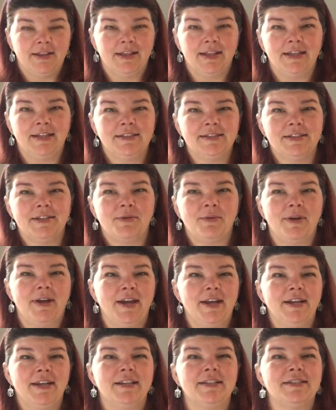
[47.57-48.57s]
let's go
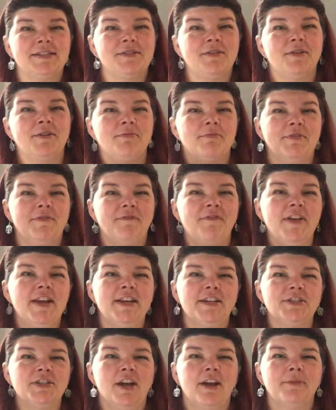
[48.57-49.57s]
ahead and get started with
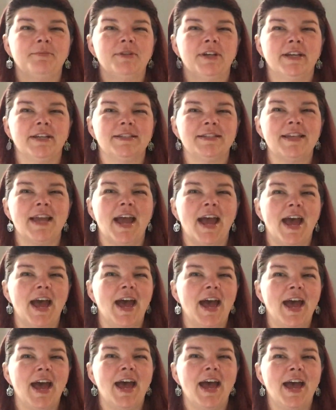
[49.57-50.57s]
finished objects.
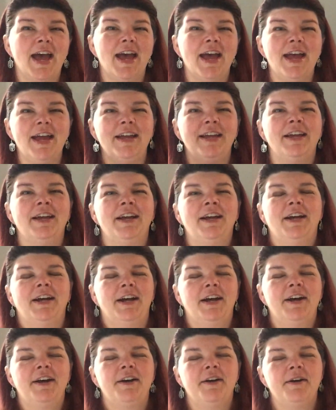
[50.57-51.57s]
Yay!
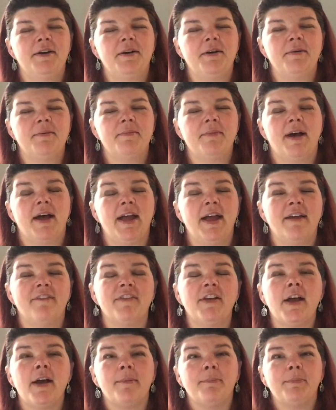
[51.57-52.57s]
I have
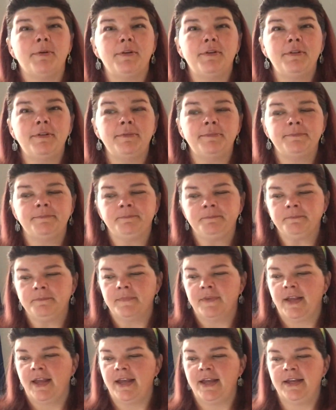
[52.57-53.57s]
a couple,
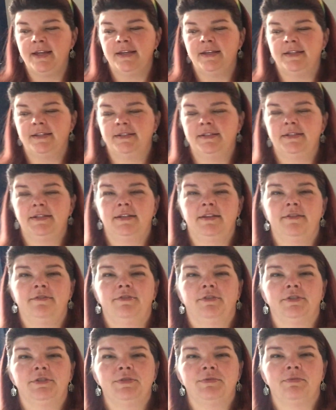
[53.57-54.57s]
and the
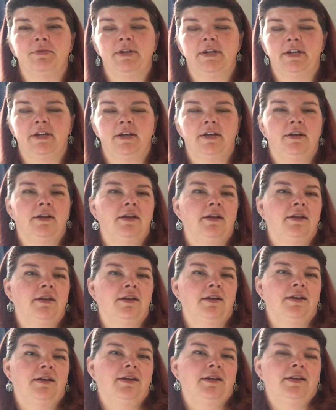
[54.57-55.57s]
first one
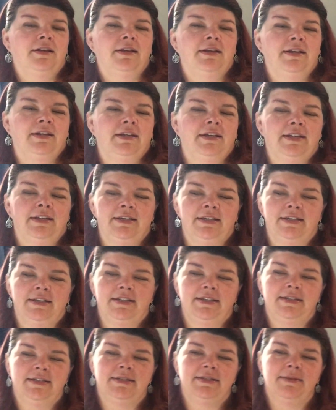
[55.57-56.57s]

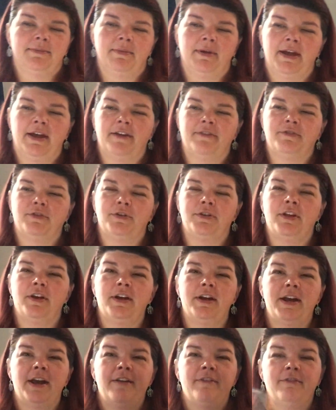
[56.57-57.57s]
is my
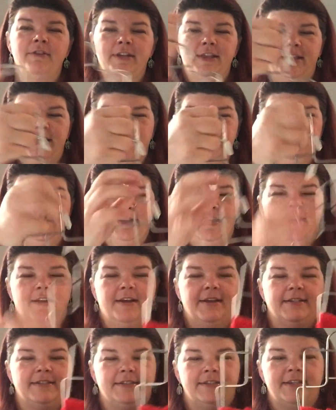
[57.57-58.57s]
Afterthought Everything
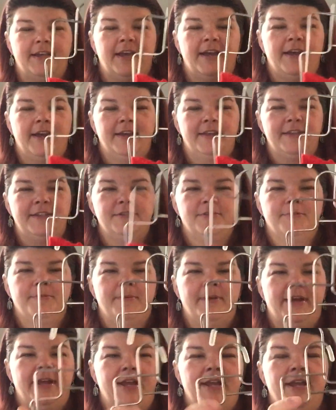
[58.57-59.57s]
socks. These are
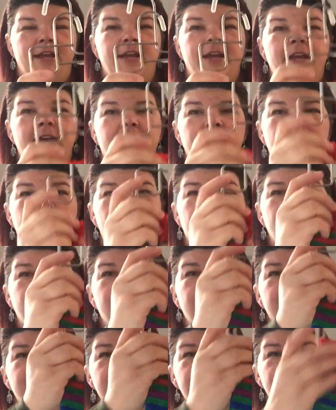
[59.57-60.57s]
my Oh
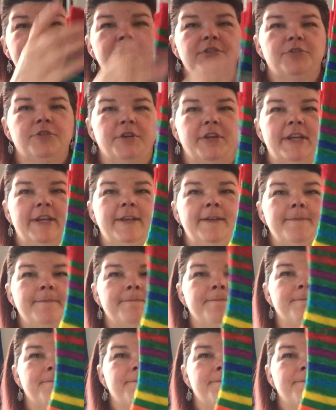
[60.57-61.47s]
Christmas Tree